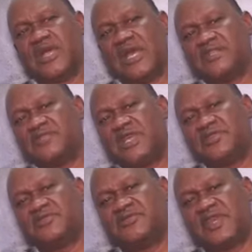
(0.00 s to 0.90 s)
I
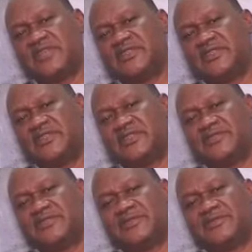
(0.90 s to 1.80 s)
tried to fight
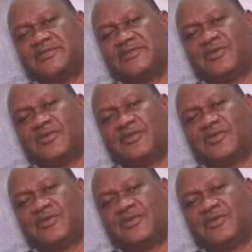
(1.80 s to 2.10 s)
this